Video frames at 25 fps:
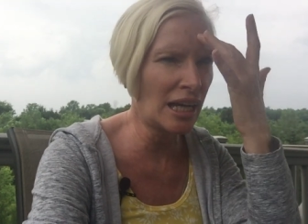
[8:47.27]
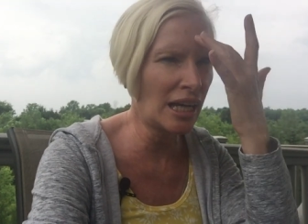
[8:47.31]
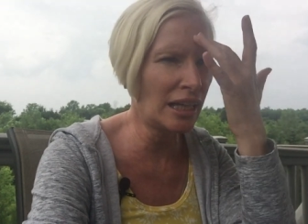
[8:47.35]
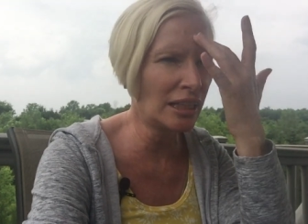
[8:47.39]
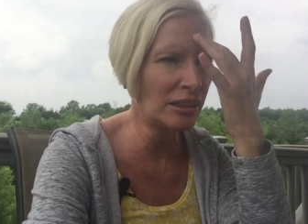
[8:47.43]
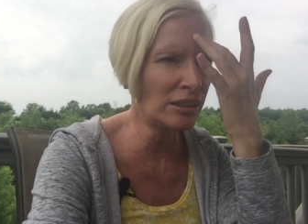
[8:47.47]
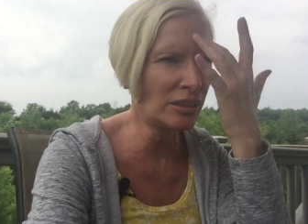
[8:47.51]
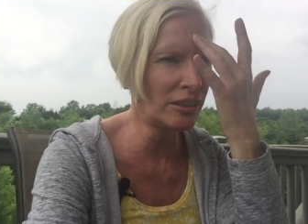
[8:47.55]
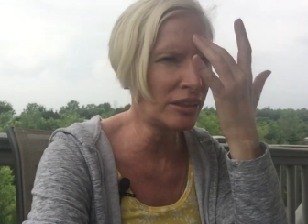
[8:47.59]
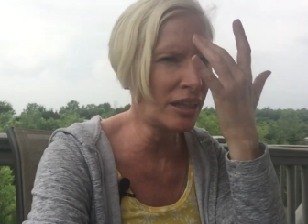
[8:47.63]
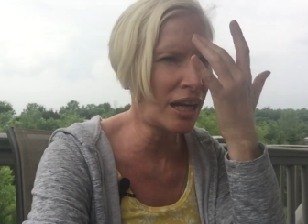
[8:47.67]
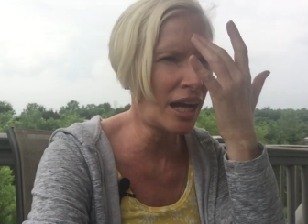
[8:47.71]

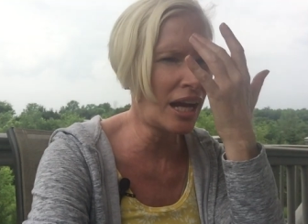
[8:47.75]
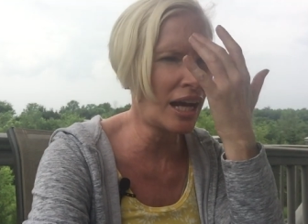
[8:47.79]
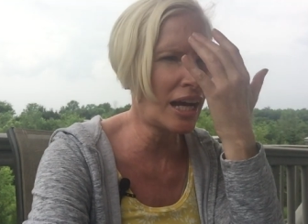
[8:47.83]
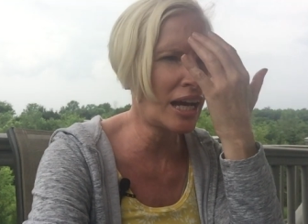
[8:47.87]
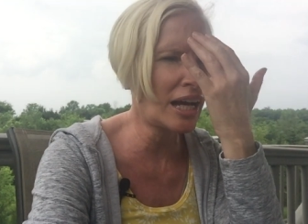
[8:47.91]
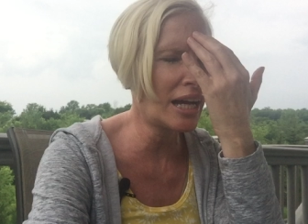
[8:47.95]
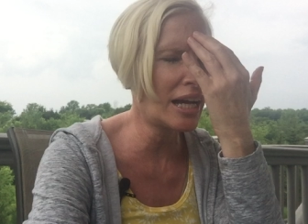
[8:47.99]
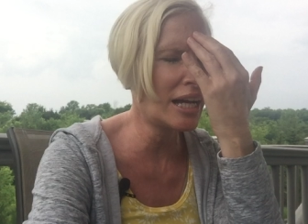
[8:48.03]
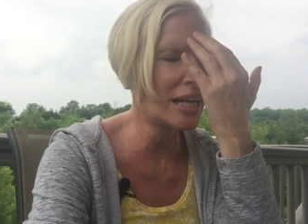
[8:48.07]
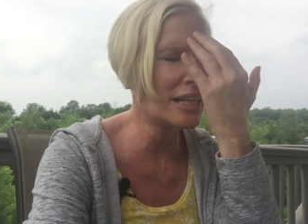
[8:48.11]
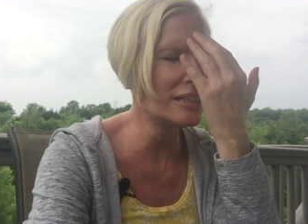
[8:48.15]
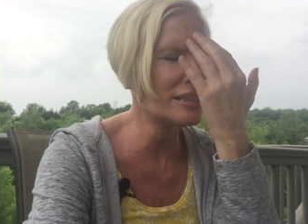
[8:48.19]
in her
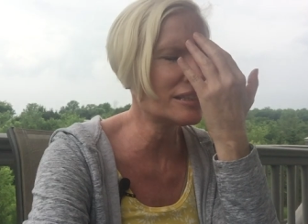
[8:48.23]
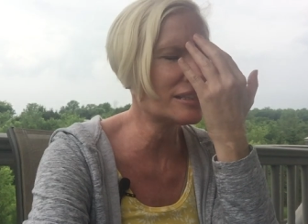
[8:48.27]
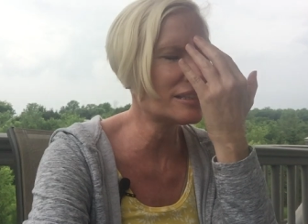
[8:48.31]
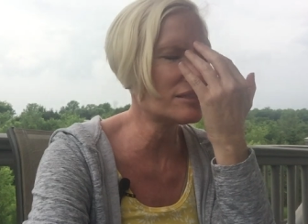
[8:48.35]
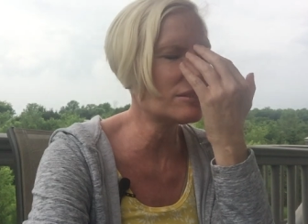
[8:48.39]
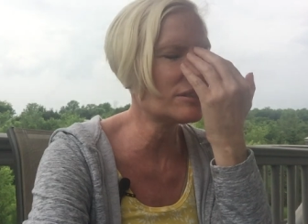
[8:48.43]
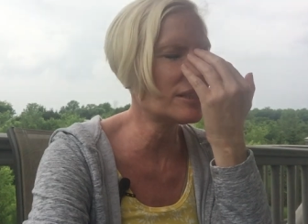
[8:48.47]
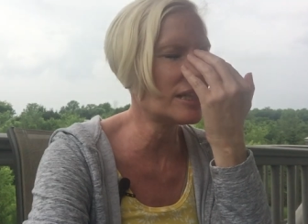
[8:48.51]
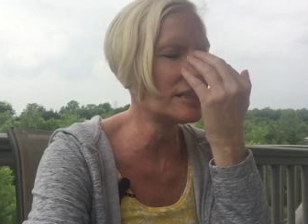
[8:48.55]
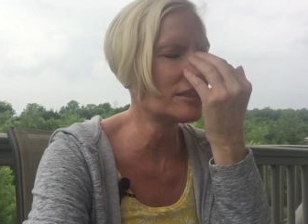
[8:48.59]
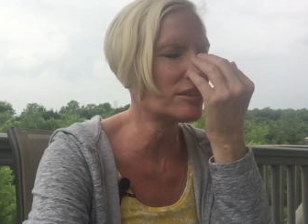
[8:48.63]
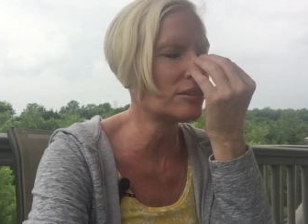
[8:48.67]
eyes
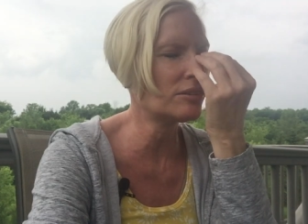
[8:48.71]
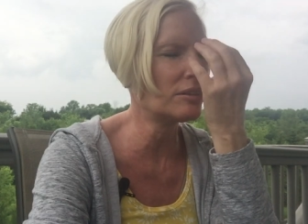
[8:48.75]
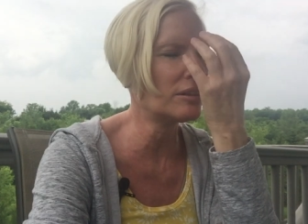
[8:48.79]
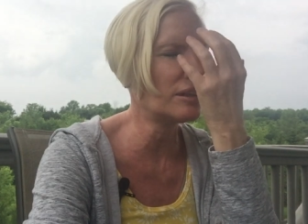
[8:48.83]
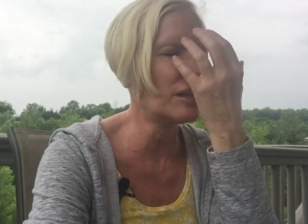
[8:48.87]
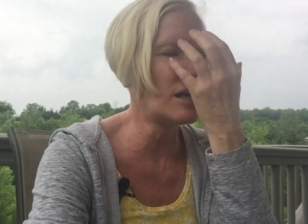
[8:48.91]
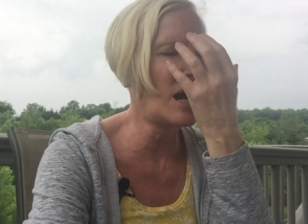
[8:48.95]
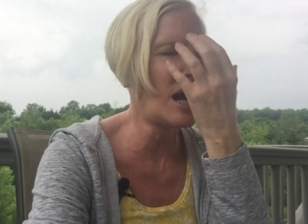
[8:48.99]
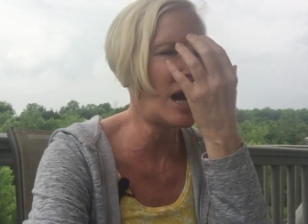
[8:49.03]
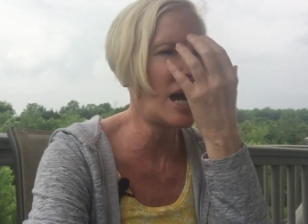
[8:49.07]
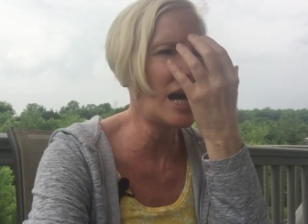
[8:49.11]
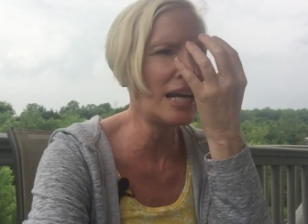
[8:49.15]
okay so
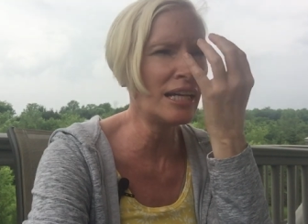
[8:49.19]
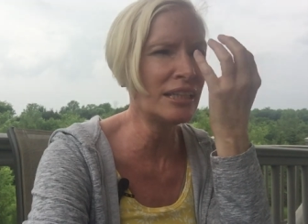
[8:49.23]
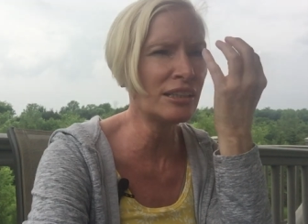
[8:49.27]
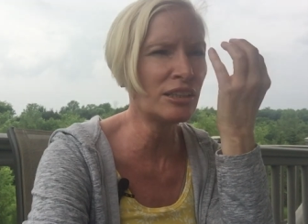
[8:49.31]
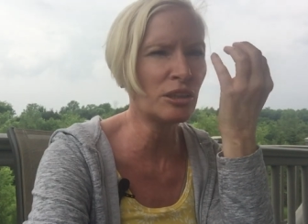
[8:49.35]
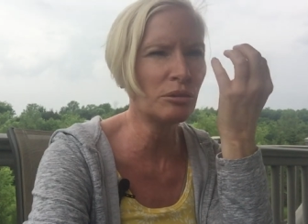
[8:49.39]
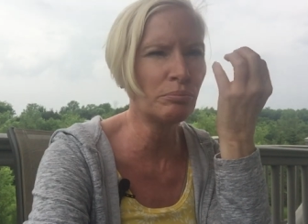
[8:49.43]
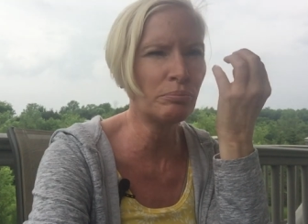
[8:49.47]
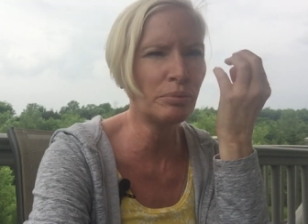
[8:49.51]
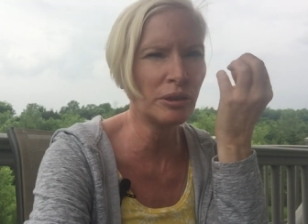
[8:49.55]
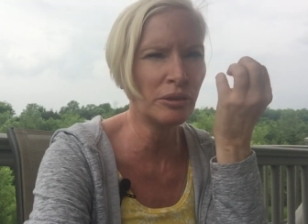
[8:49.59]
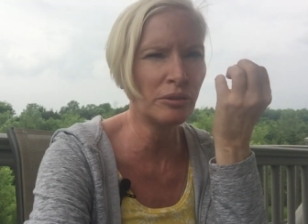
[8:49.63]
her eyes
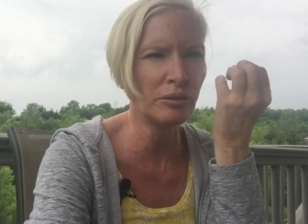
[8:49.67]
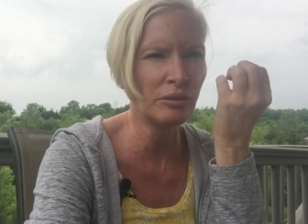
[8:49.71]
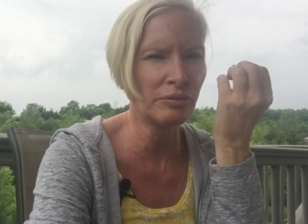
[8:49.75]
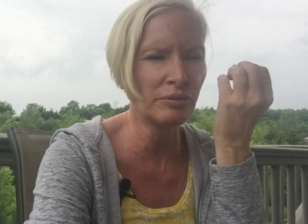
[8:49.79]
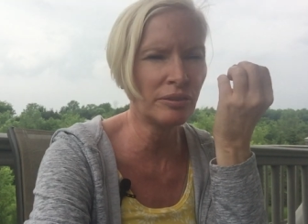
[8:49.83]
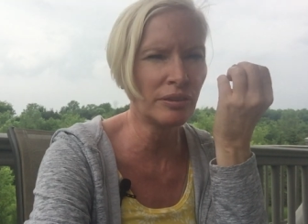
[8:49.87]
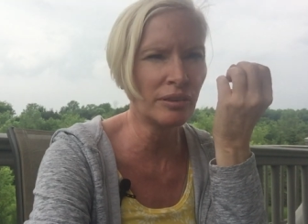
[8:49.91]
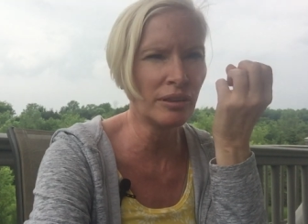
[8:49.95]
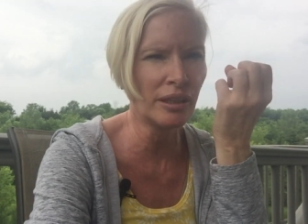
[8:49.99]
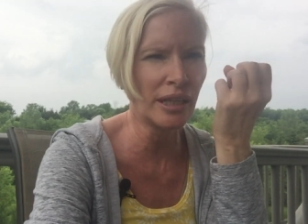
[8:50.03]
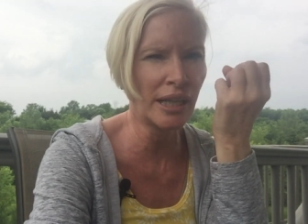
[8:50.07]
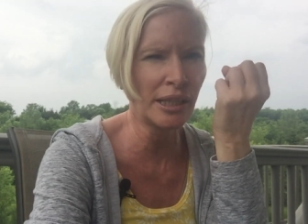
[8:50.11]
are
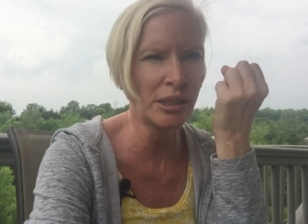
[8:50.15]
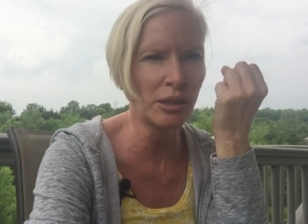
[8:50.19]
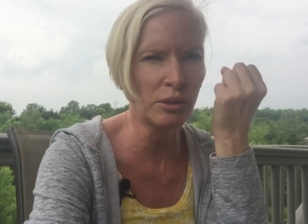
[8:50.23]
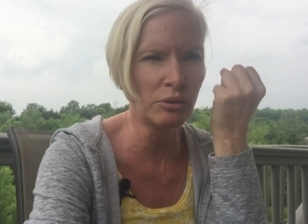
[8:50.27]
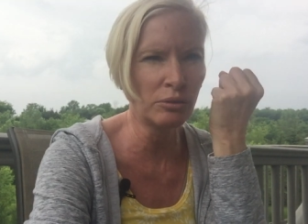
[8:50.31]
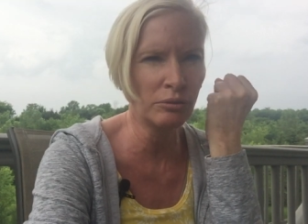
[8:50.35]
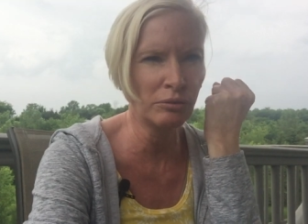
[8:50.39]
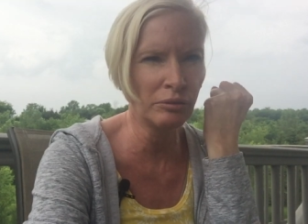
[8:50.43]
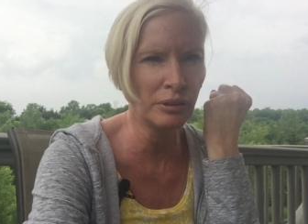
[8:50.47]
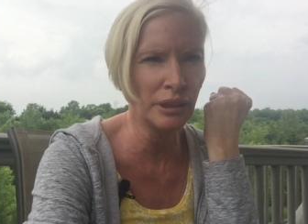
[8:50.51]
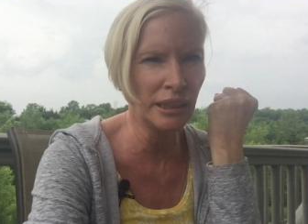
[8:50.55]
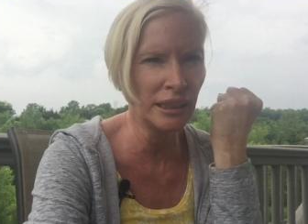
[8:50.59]
beautiful like
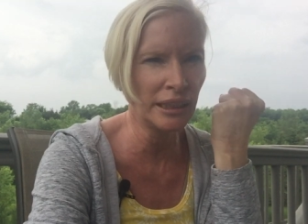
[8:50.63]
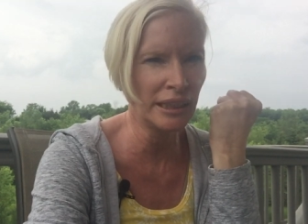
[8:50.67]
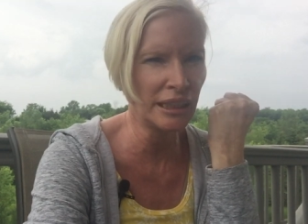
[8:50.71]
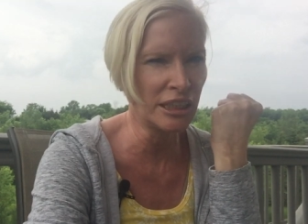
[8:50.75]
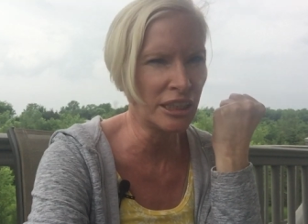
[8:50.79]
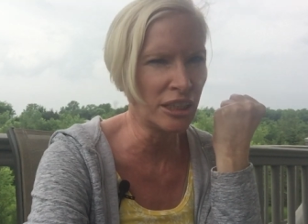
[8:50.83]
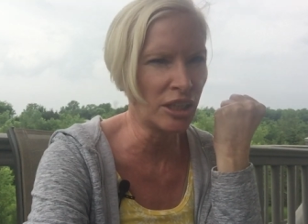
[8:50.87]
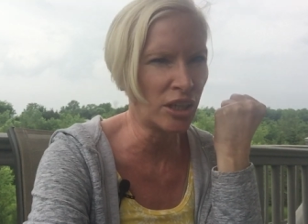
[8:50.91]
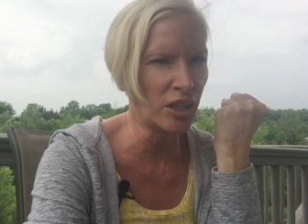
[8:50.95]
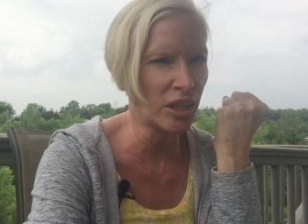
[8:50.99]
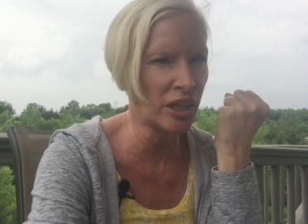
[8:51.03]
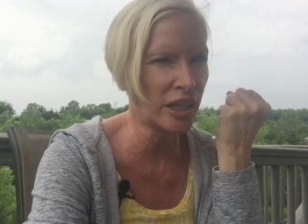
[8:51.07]
they're really
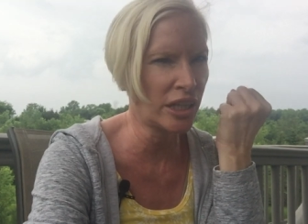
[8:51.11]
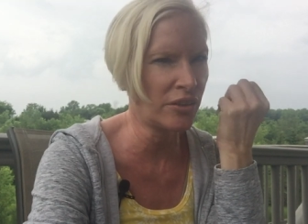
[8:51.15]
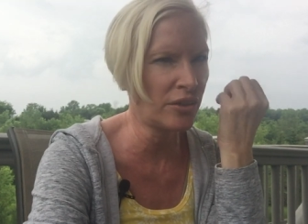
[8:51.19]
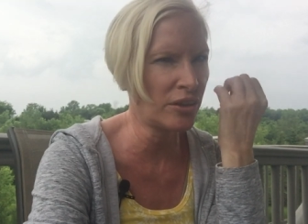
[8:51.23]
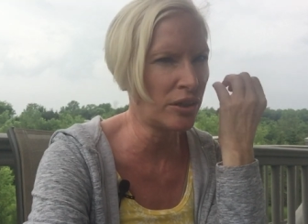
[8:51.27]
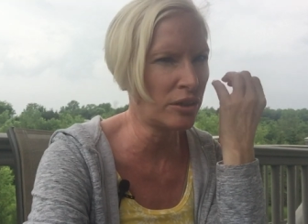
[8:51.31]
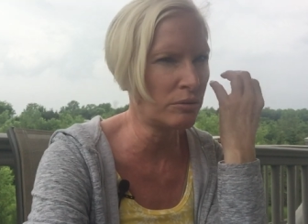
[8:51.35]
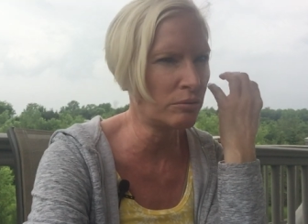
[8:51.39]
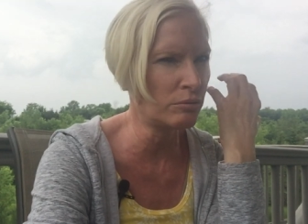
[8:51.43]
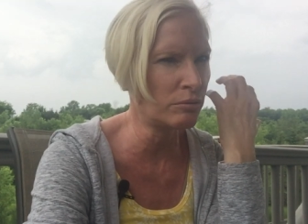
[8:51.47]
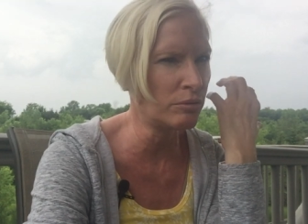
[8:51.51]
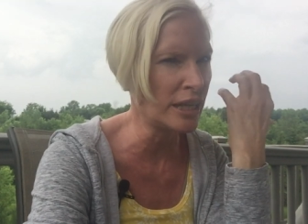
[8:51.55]
dark and
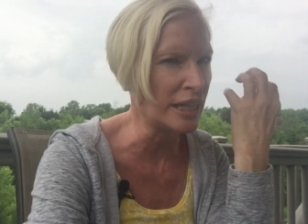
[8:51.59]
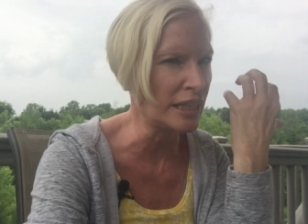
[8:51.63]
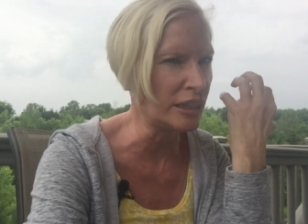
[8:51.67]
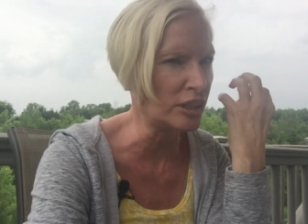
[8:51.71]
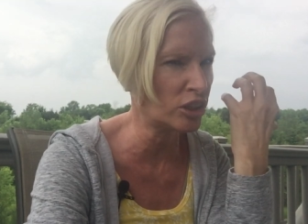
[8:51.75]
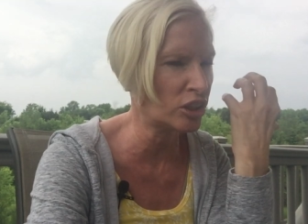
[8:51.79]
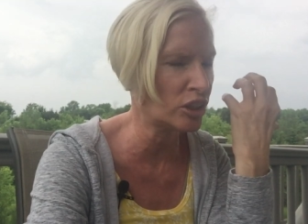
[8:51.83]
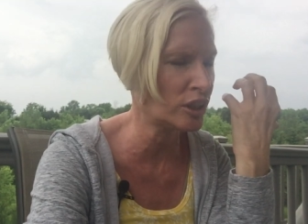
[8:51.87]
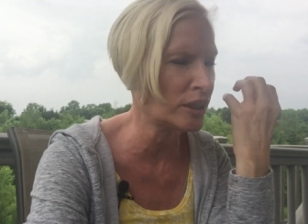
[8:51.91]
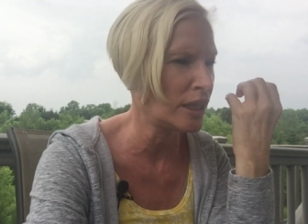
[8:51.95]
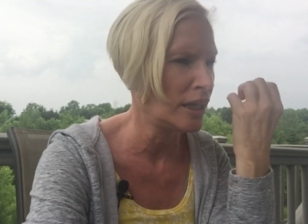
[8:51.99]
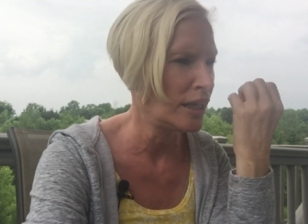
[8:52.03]
they're
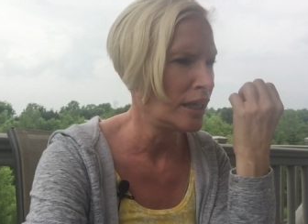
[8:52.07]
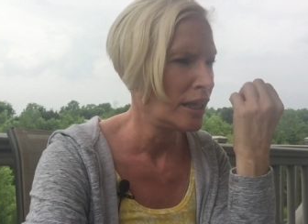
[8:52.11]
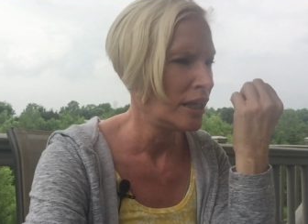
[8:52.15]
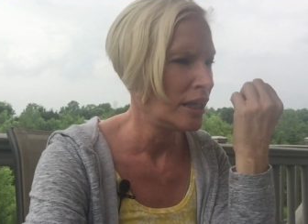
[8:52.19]
rich